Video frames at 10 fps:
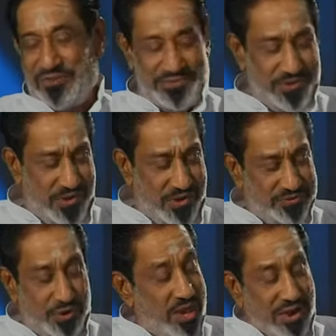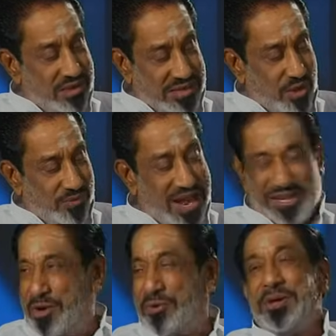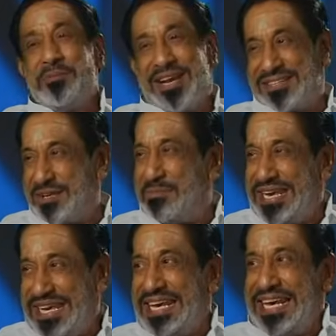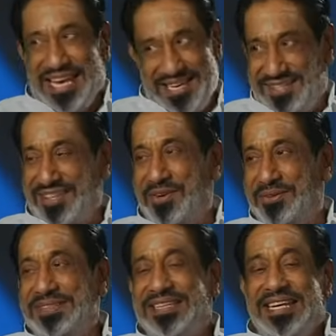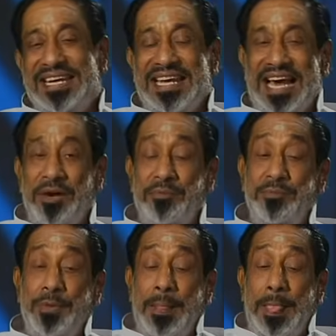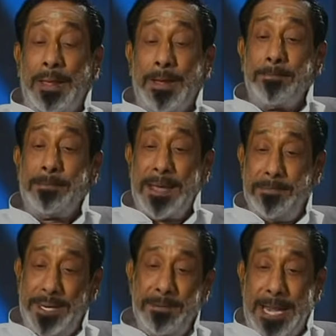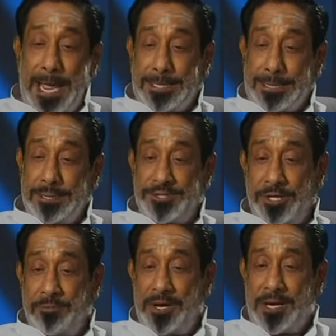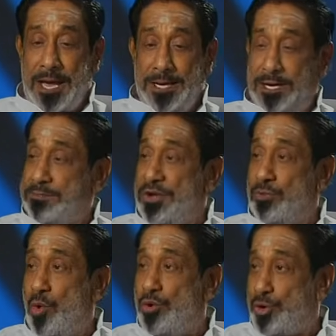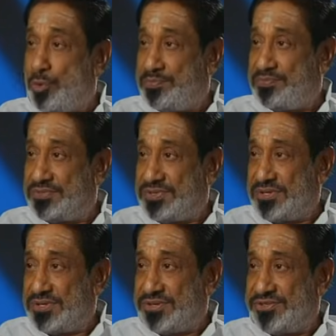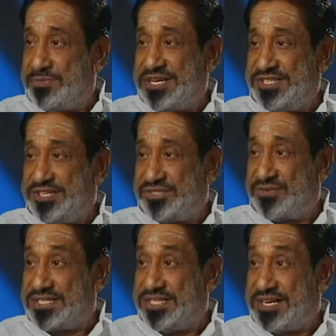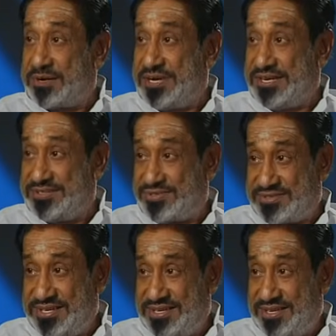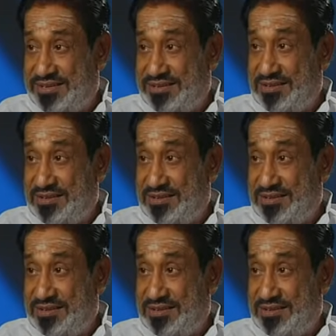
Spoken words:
Of course, not now, because of my health, you know. I became an actor in cinema. I got my own troupe, Sivaji Dramatic Society.